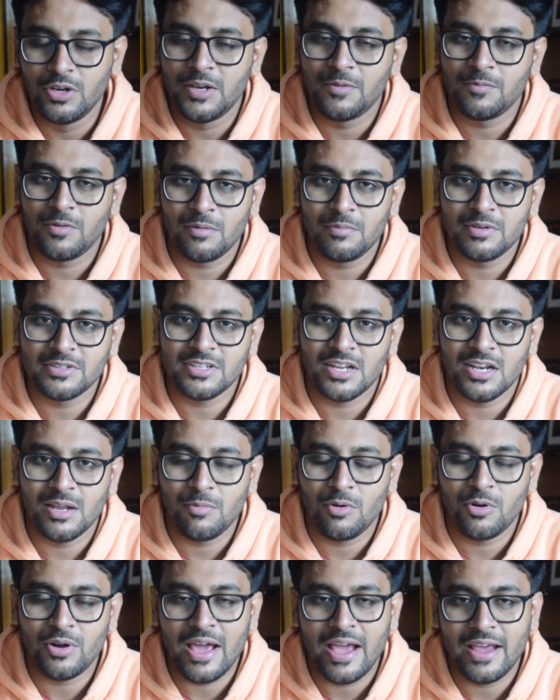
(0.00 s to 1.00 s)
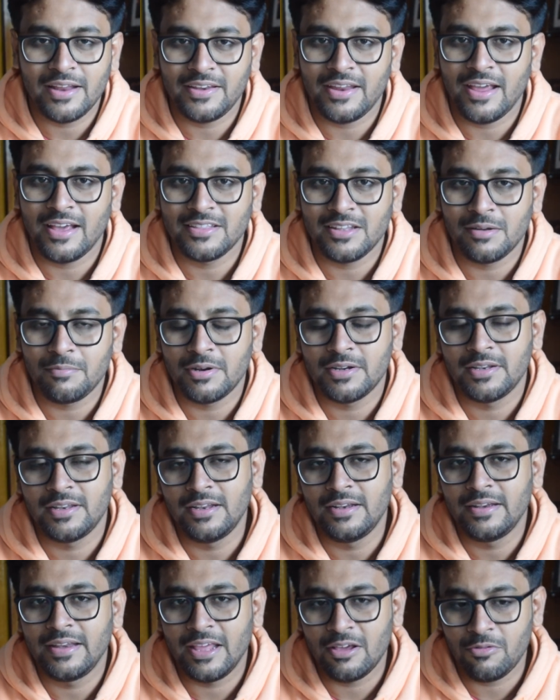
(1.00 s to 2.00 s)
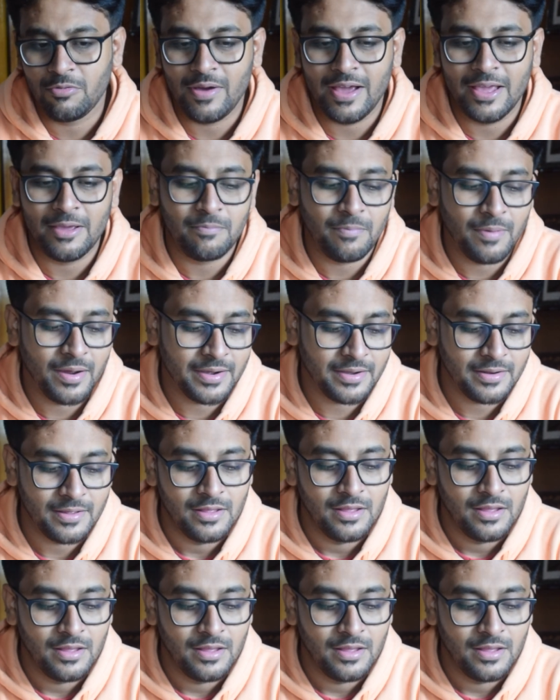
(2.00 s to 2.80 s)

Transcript: information about IIT Hyderabad till day five, but